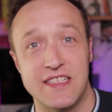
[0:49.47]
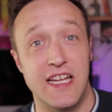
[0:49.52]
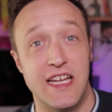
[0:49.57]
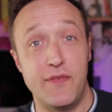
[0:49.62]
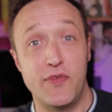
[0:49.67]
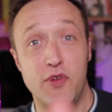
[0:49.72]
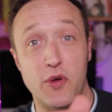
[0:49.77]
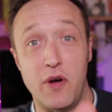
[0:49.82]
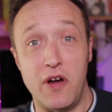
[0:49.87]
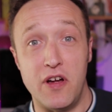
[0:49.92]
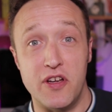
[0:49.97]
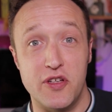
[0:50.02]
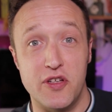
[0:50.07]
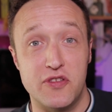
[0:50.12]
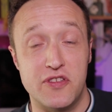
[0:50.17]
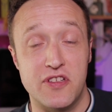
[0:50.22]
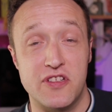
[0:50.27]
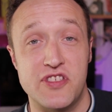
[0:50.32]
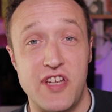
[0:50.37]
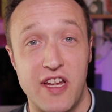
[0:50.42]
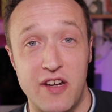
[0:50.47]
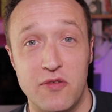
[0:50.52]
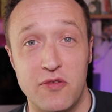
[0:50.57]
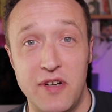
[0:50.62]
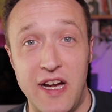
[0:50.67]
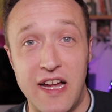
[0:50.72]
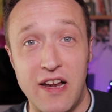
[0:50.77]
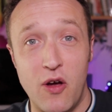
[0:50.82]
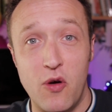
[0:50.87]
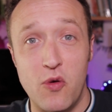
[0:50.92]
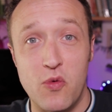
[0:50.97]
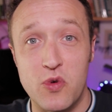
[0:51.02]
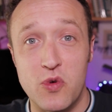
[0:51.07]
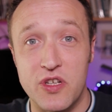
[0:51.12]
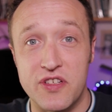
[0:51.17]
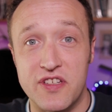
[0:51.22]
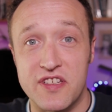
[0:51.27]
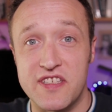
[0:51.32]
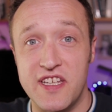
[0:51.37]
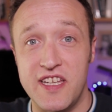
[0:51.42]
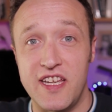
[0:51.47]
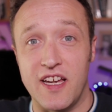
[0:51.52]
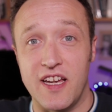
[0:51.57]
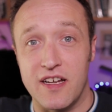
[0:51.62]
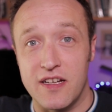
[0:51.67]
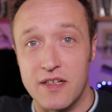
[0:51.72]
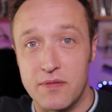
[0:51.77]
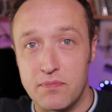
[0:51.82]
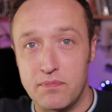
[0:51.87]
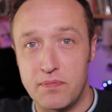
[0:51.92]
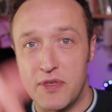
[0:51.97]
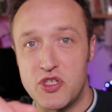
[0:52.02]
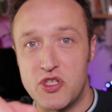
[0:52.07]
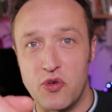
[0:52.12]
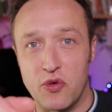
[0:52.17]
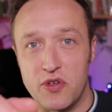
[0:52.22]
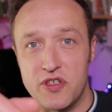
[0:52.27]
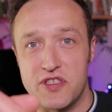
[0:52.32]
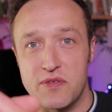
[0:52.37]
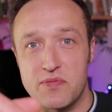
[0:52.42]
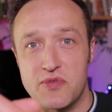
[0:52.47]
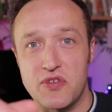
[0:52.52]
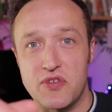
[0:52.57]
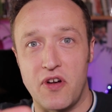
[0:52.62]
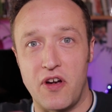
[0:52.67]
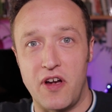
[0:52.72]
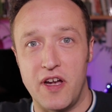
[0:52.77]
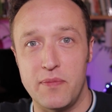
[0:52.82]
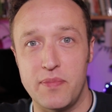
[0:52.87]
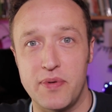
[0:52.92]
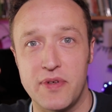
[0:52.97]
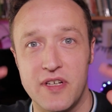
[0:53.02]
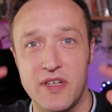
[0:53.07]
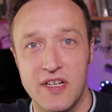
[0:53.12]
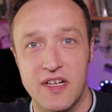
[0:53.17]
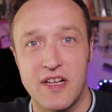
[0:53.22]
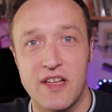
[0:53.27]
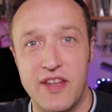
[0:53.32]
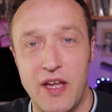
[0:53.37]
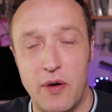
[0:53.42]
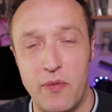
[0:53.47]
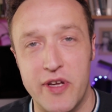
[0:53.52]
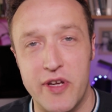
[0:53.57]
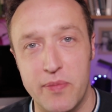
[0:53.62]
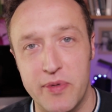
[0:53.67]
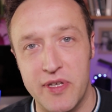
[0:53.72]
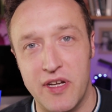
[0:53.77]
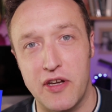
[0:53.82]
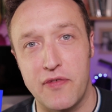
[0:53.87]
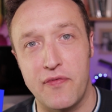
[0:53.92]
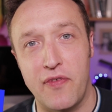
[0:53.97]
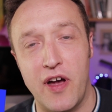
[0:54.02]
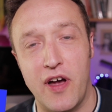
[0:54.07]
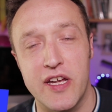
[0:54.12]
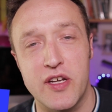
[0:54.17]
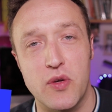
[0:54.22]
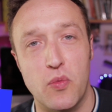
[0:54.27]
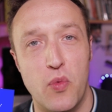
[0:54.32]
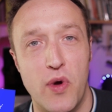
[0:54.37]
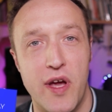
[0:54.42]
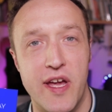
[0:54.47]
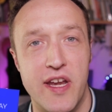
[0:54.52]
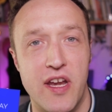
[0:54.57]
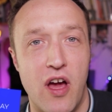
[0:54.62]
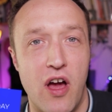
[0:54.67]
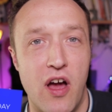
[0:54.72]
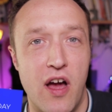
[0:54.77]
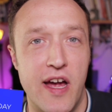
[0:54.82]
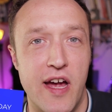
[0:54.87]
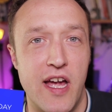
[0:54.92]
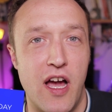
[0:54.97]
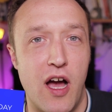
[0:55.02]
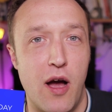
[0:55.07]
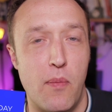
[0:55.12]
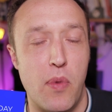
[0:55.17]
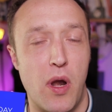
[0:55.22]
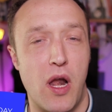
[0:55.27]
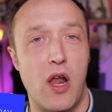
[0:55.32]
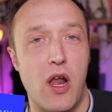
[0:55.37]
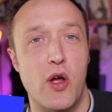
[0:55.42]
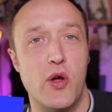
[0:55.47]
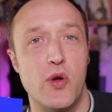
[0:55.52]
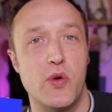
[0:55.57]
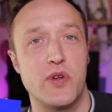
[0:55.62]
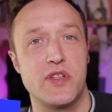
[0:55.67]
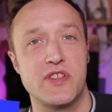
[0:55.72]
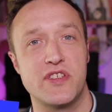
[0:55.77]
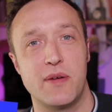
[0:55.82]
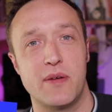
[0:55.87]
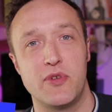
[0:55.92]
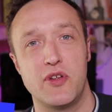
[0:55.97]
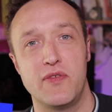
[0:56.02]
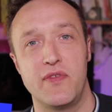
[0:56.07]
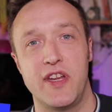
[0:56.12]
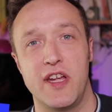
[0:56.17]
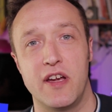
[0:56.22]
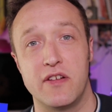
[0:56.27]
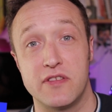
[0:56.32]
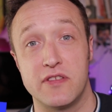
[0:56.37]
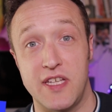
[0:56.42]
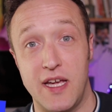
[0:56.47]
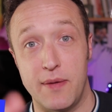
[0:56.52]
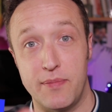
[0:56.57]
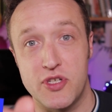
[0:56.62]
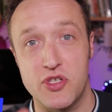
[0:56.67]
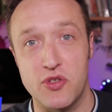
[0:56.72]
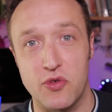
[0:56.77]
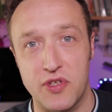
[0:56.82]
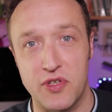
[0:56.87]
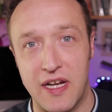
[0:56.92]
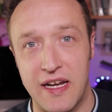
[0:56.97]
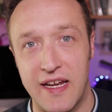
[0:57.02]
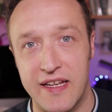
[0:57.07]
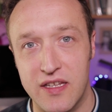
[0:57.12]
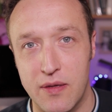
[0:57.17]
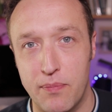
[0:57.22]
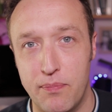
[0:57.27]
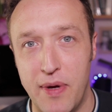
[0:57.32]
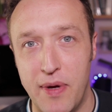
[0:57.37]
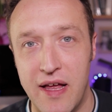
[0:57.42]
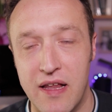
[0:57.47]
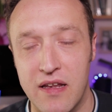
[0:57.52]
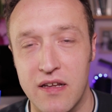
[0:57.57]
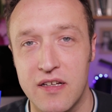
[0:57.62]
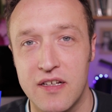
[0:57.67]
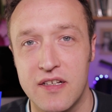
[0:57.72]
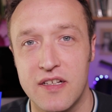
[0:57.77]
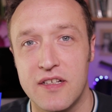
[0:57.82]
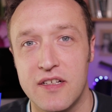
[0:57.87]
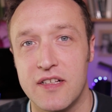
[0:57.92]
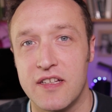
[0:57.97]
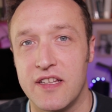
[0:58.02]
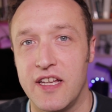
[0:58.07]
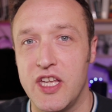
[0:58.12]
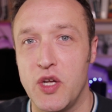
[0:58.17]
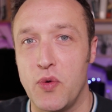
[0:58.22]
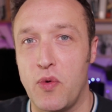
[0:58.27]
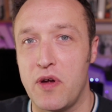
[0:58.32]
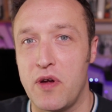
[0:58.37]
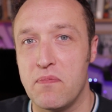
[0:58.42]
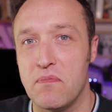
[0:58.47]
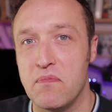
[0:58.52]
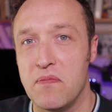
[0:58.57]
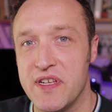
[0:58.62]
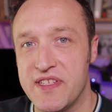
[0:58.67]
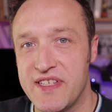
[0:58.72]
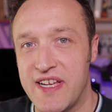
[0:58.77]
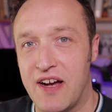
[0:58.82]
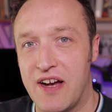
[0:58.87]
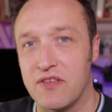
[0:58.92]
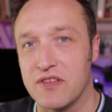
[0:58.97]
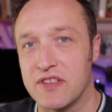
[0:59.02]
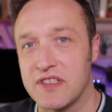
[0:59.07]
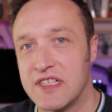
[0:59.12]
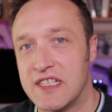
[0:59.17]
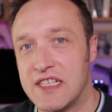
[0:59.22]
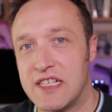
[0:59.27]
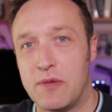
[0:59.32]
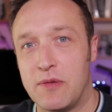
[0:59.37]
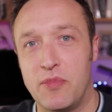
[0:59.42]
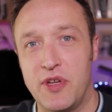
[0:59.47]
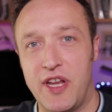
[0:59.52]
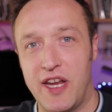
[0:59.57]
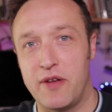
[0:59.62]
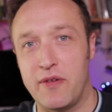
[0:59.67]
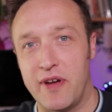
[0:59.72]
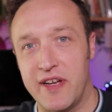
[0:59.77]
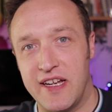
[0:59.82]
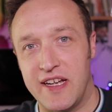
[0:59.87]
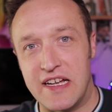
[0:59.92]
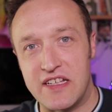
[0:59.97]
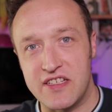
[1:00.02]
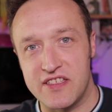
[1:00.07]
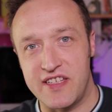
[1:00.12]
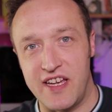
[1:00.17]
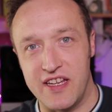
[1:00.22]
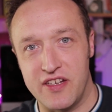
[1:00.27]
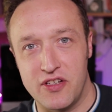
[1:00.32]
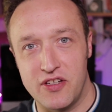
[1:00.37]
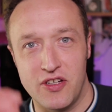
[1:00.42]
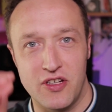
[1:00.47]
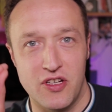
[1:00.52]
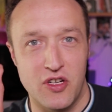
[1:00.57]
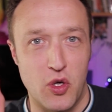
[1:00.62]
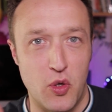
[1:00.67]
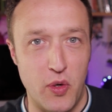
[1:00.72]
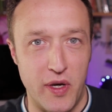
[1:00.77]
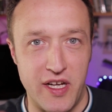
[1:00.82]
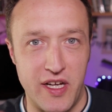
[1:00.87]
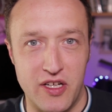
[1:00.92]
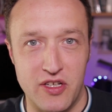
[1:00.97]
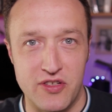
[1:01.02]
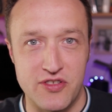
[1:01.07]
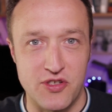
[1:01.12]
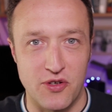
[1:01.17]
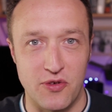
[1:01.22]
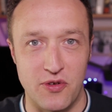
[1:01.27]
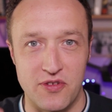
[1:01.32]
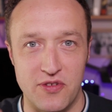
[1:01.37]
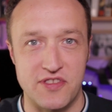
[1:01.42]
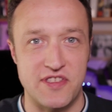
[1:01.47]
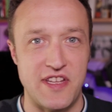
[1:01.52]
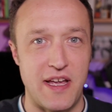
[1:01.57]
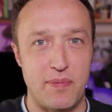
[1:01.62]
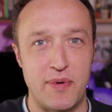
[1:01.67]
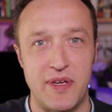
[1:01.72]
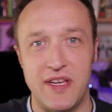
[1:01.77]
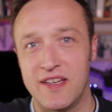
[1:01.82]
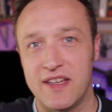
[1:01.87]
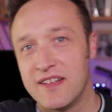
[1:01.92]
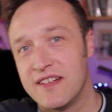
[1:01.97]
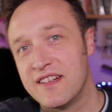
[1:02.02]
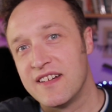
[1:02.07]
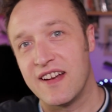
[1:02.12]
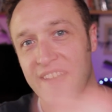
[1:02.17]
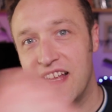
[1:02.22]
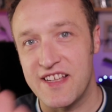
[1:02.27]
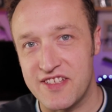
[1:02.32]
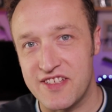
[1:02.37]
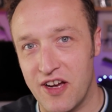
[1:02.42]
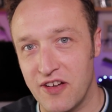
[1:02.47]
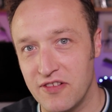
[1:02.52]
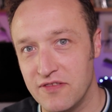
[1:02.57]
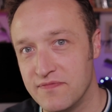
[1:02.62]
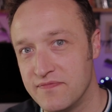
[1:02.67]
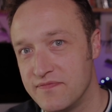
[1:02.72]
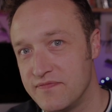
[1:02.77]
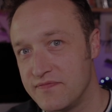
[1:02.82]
If you are new to the channel, hello, good to see you. Be sure to subscribe. That way you'll be notified when I upload some new videos. Yeah, be sure to click the bell and you won't miss out. But anyway, as I said, quick, short, snappy, let's go.